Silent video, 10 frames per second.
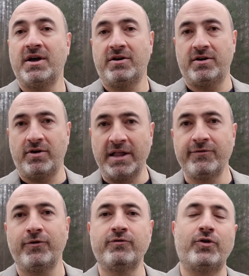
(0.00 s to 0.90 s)
uh,
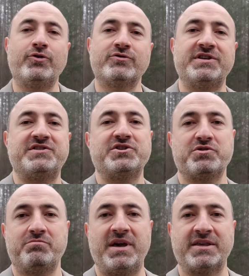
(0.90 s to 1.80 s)
helpful for your
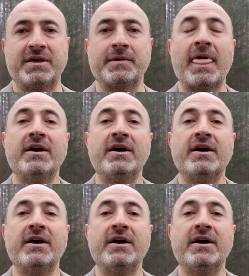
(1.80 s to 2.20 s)
decision making.